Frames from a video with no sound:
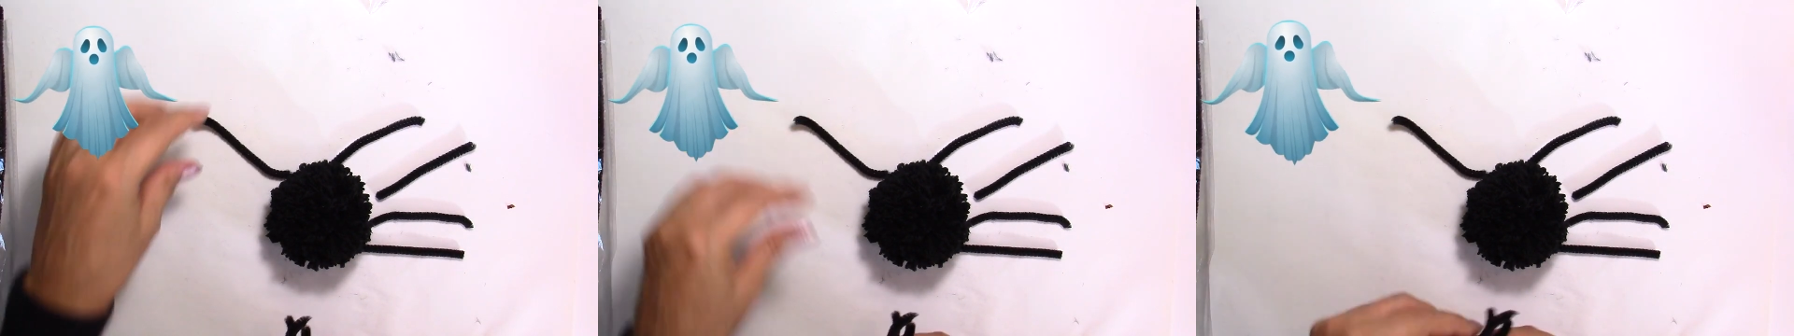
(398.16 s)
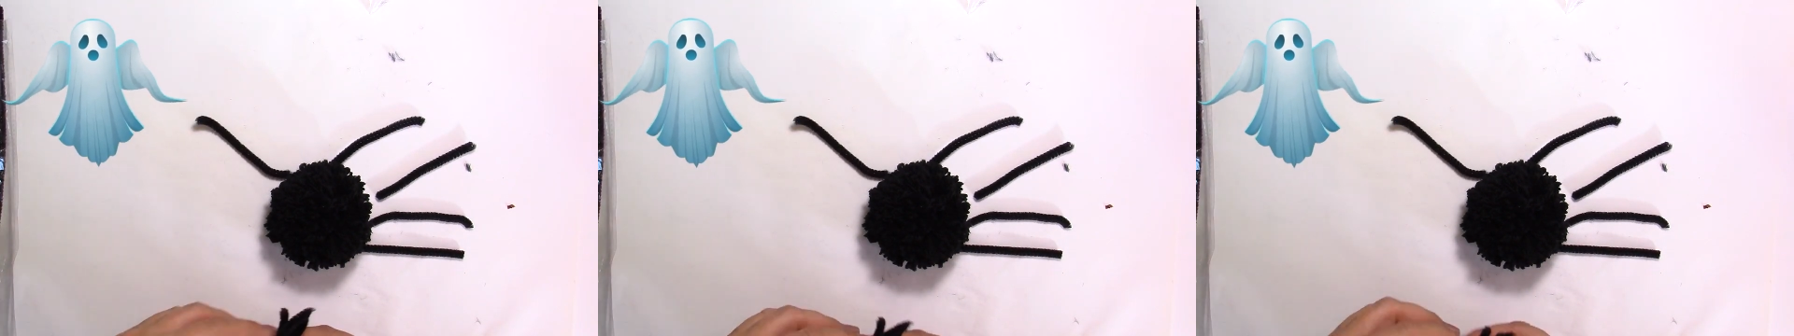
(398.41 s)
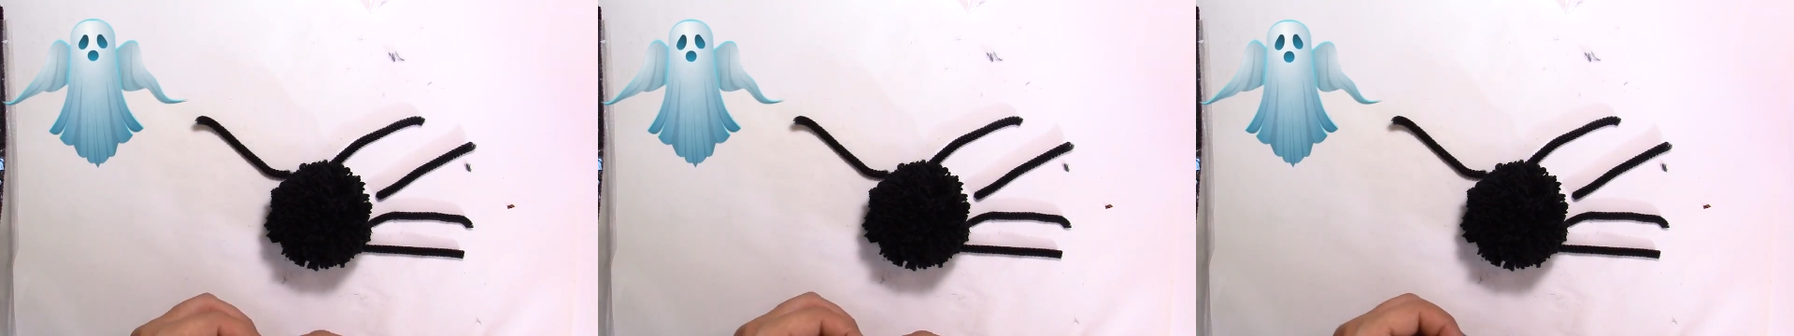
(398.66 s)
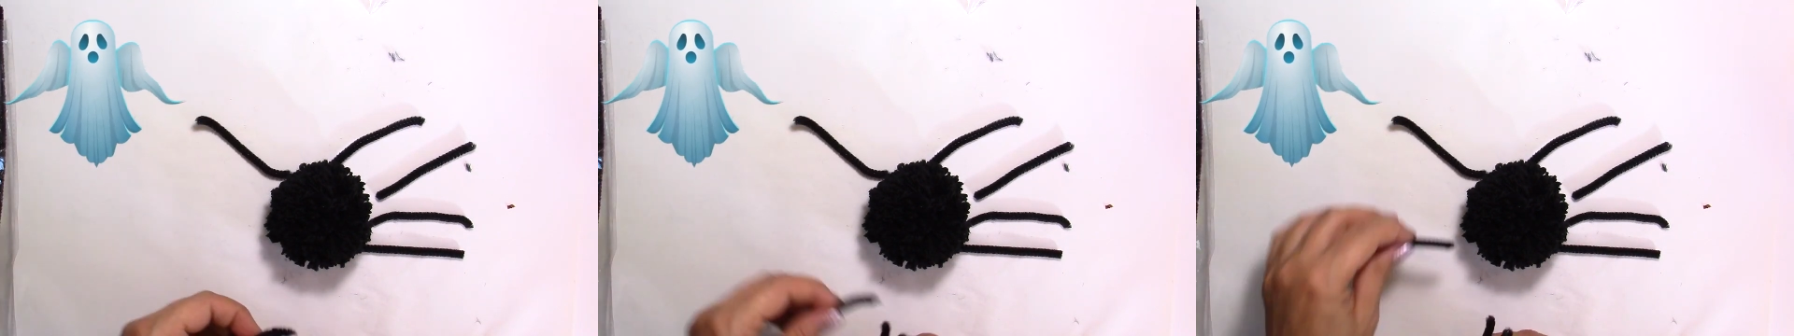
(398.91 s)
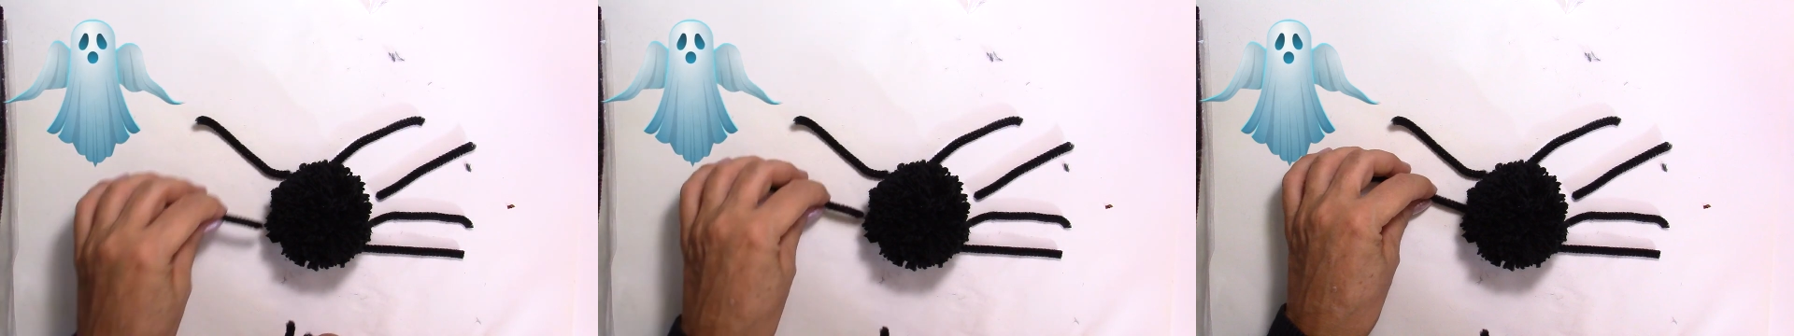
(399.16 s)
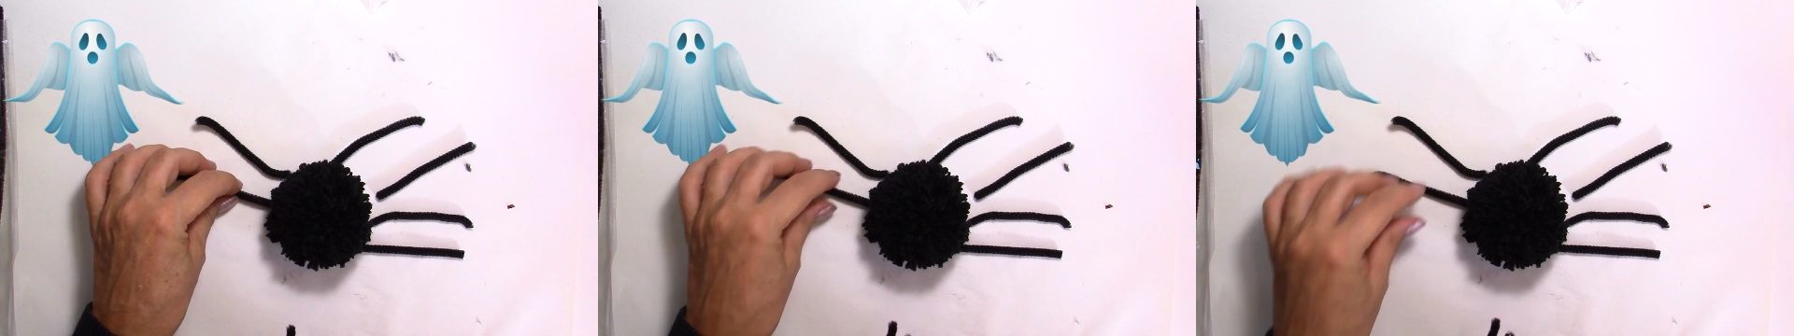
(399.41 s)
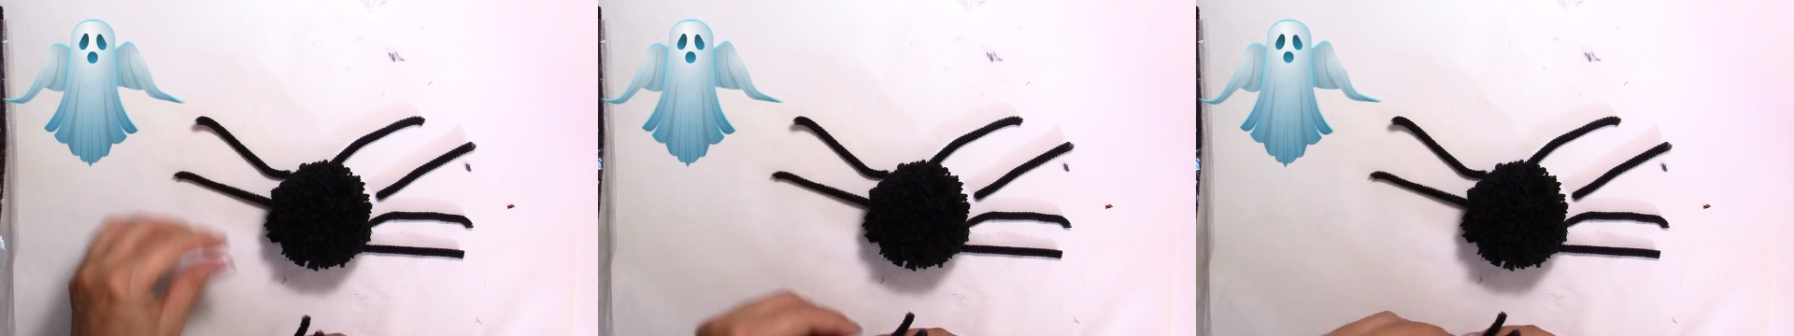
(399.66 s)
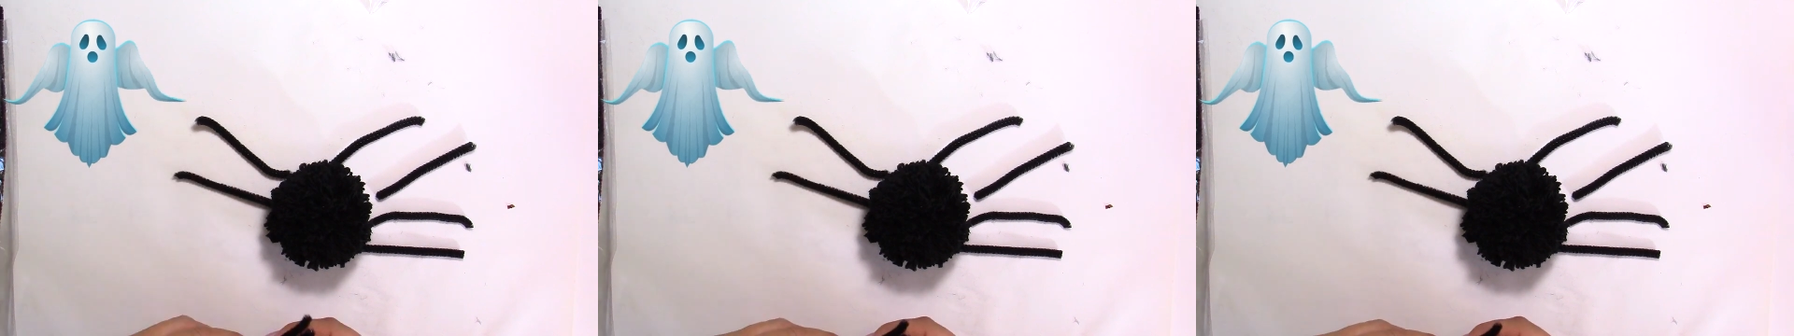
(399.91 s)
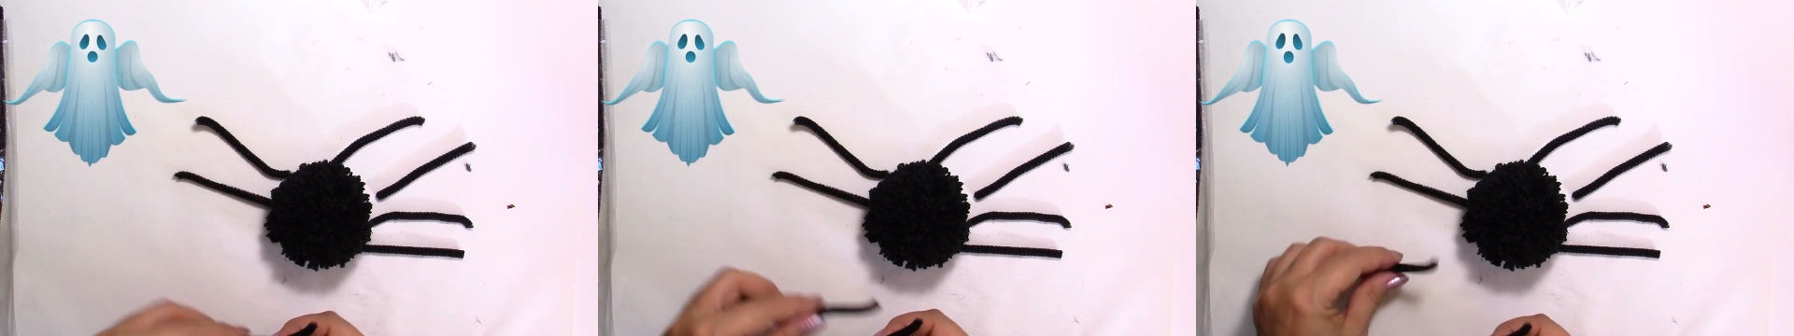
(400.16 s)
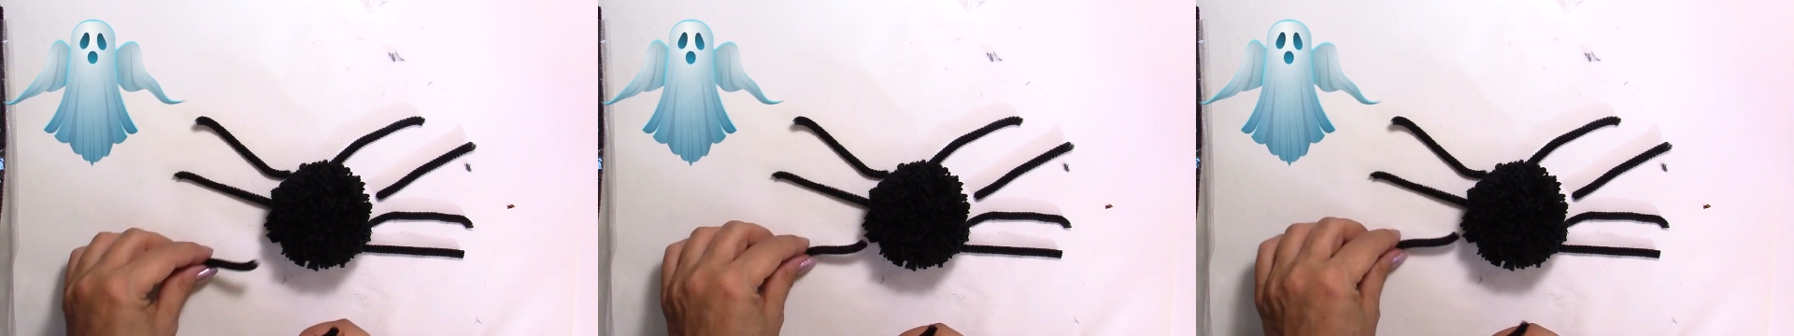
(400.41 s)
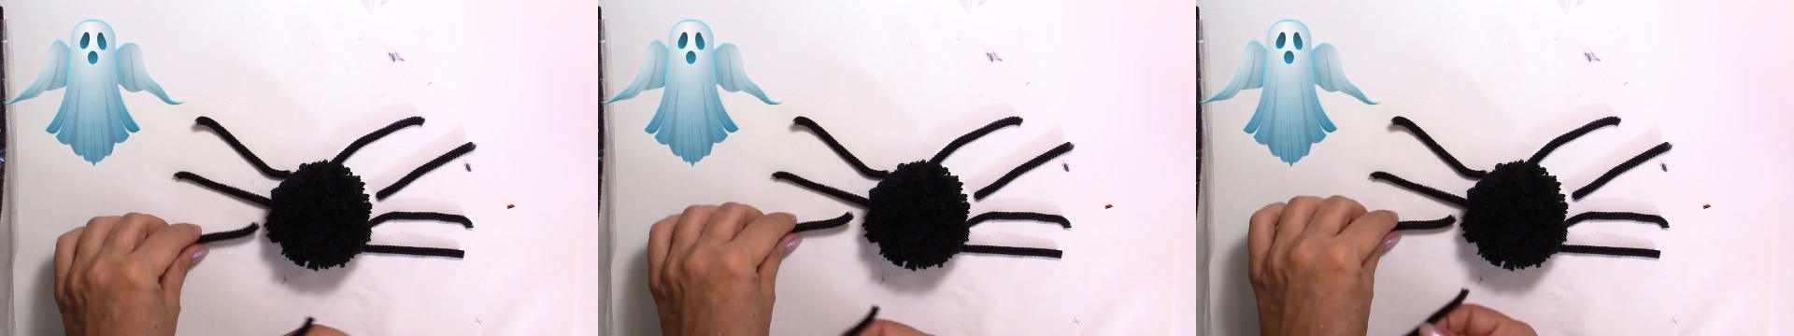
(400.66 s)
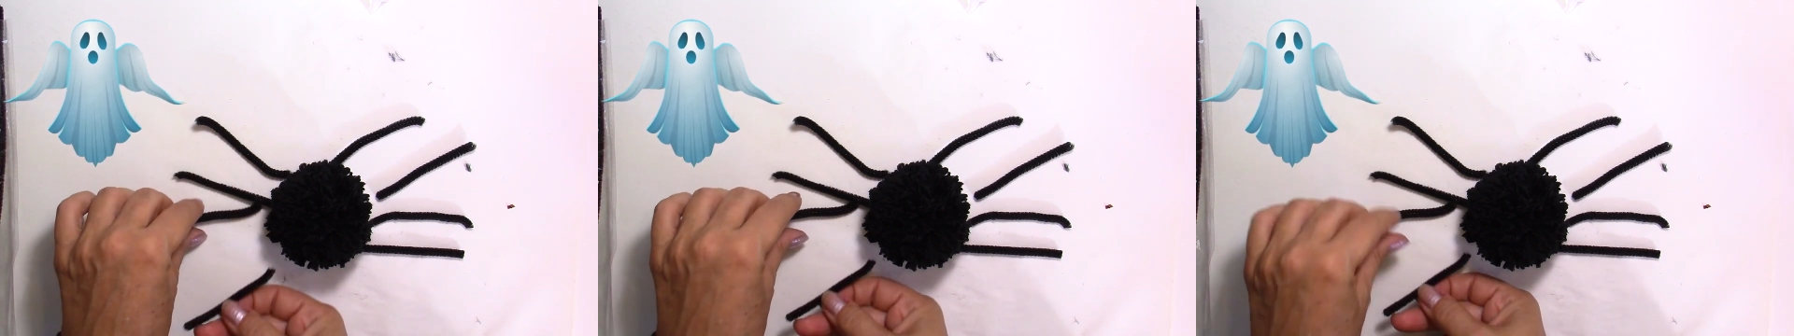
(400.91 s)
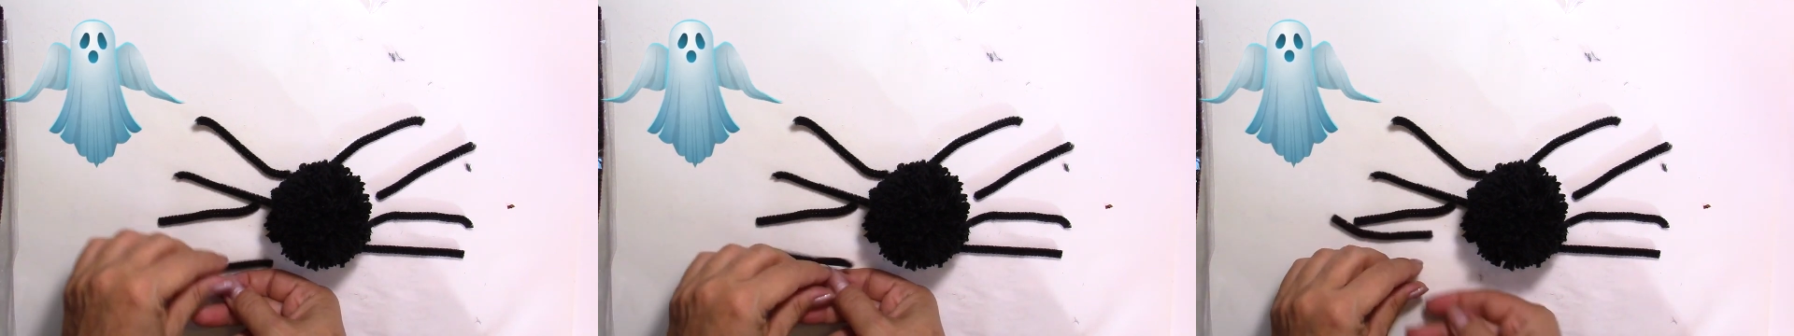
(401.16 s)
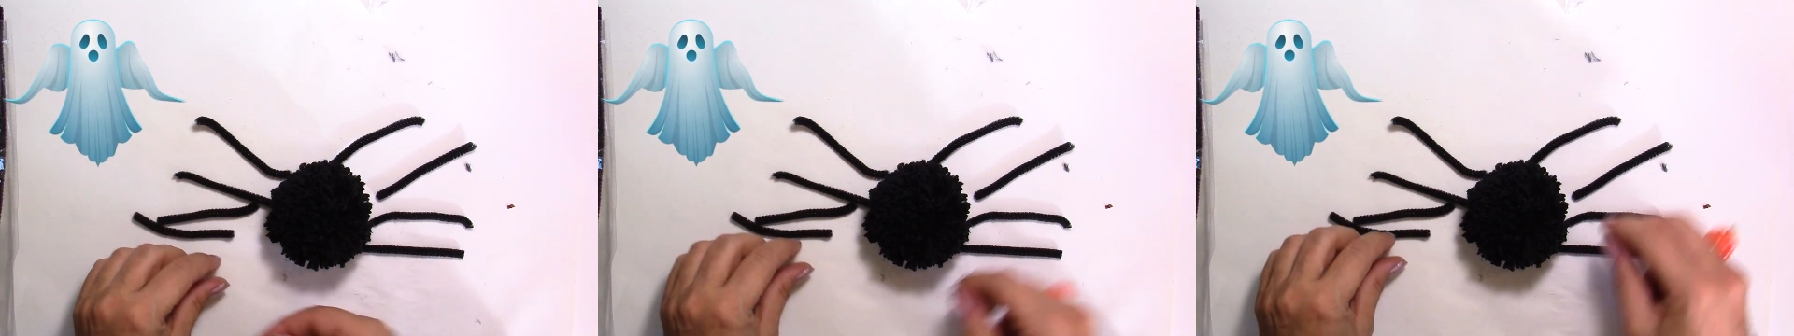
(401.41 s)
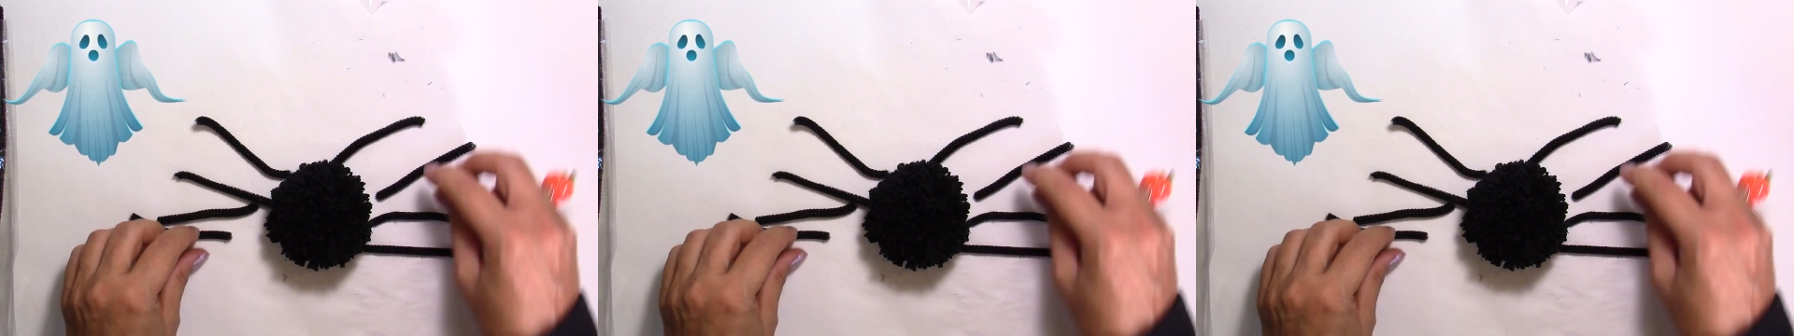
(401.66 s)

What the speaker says: (no speaker visible)